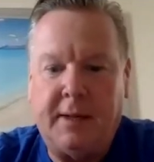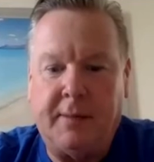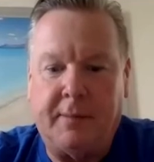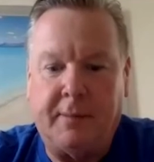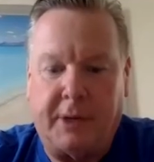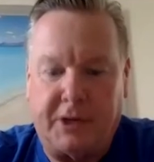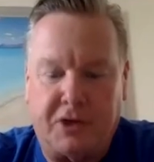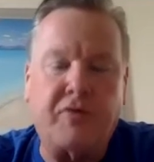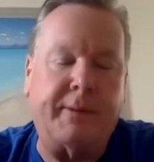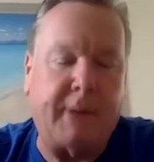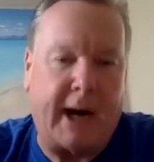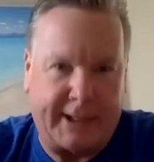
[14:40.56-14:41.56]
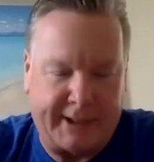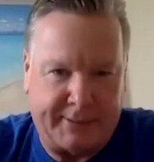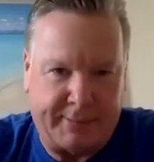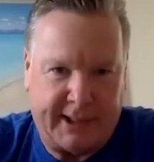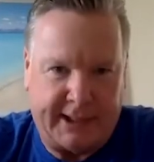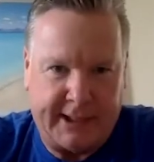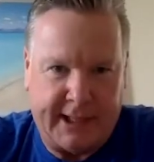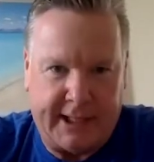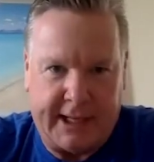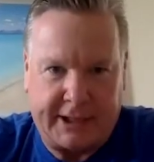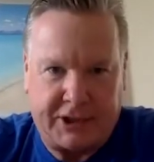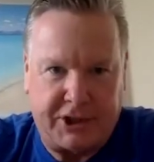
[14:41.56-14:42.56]
But you reminded me that
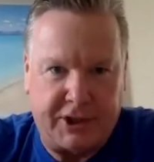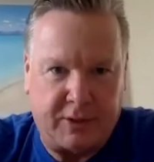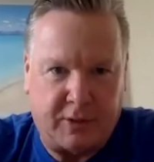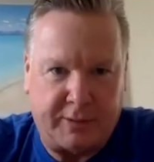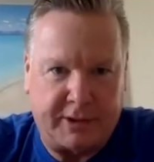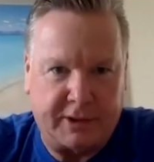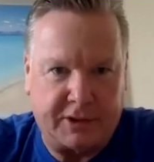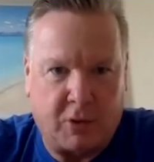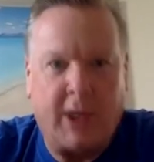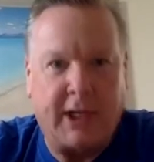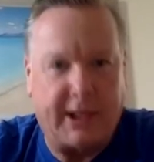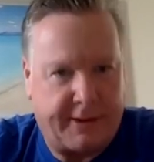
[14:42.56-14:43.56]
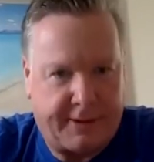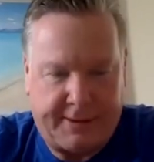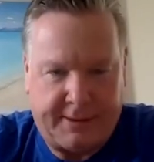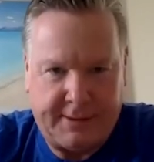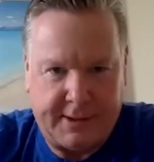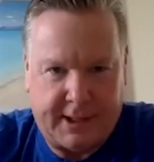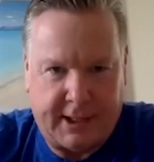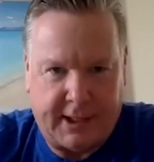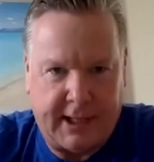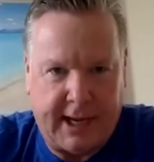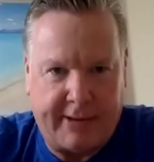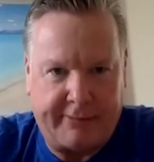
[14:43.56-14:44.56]
next year will be the 20th
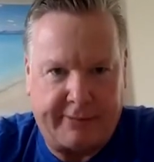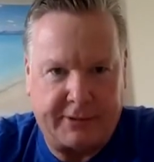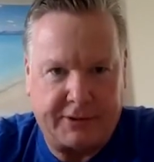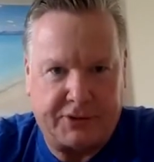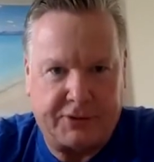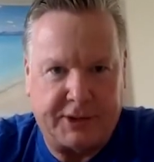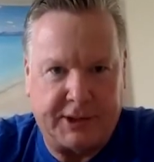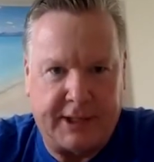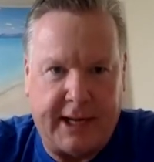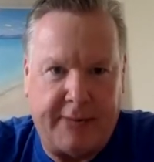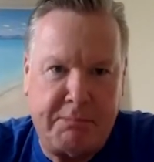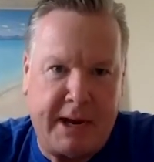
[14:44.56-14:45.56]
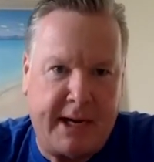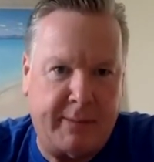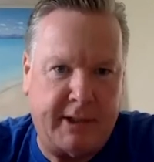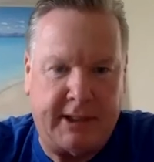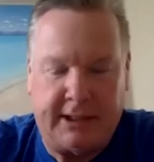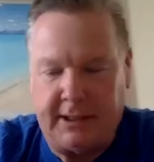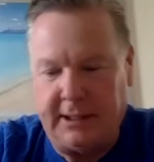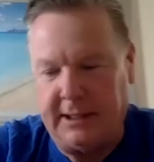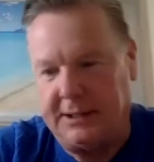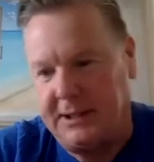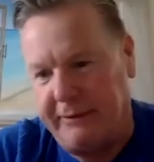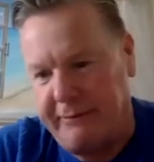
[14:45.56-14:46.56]
anniversary, and maybe
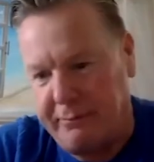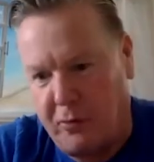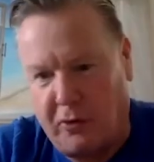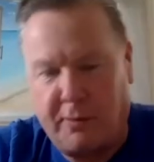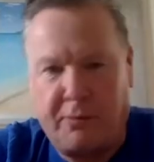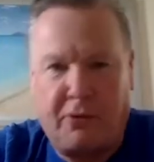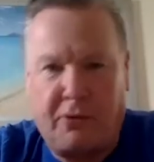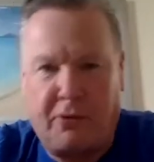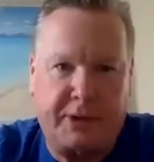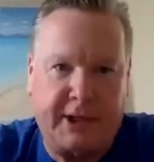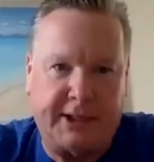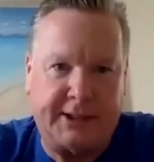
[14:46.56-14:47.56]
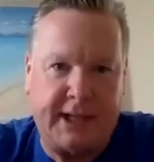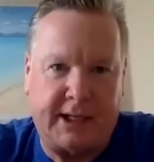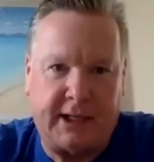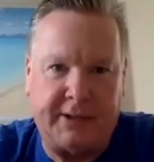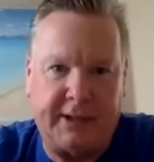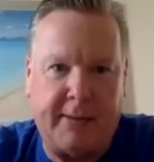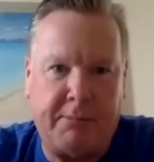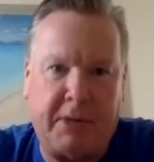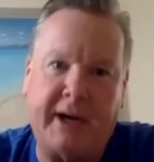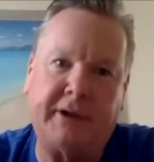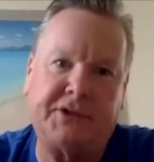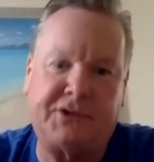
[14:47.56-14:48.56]
it's even more appropriate that on that
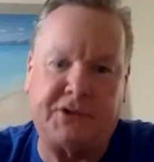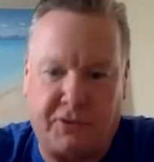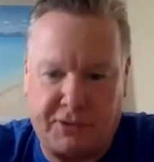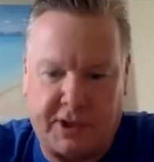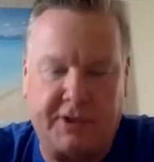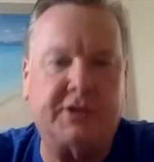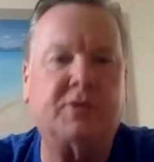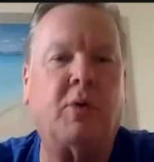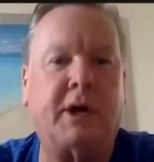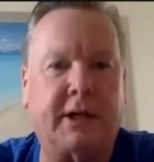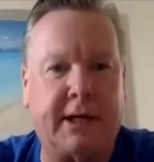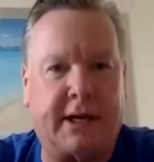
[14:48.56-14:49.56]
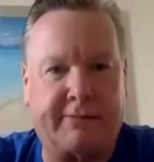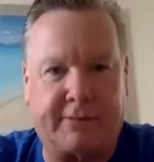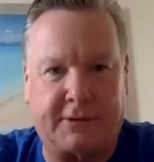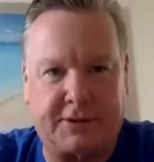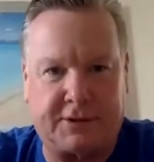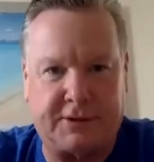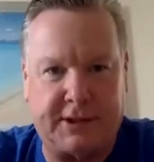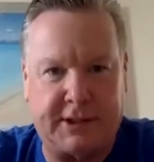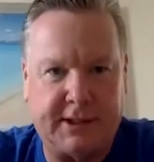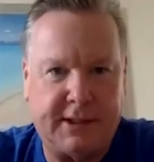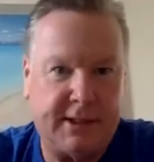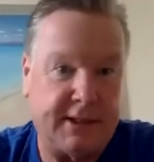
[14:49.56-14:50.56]
milestone, on the 20th anniversary,
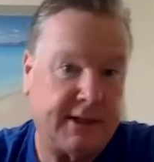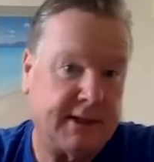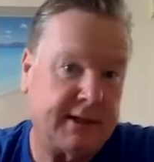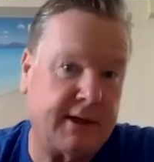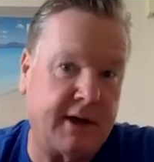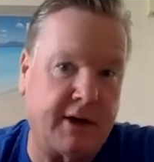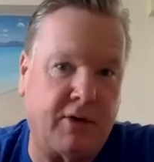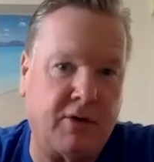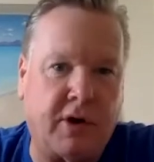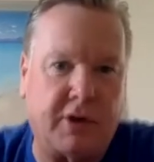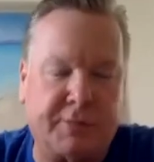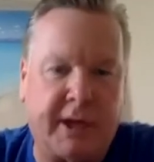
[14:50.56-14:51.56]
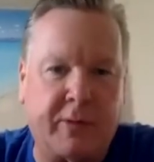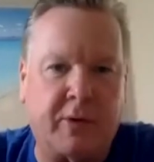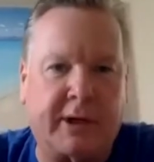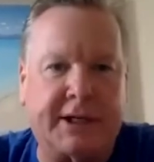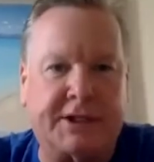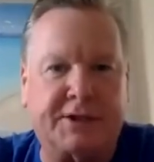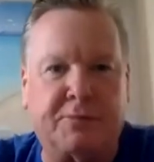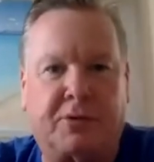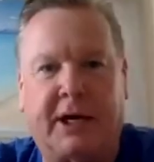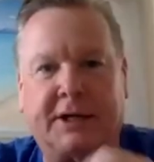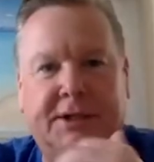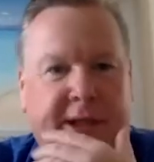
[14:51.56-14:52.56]
who knows, maybe we'll get some
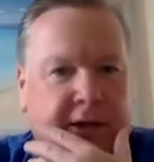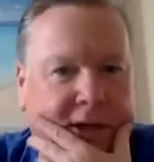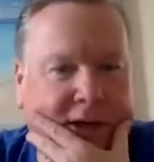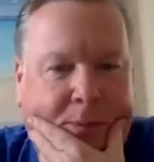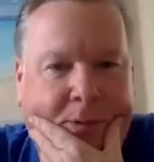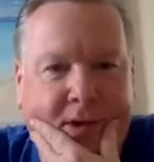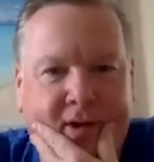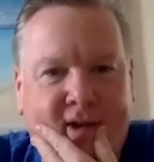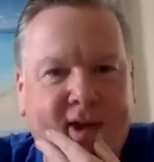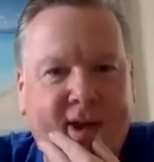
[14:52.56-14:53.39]
press that'll help us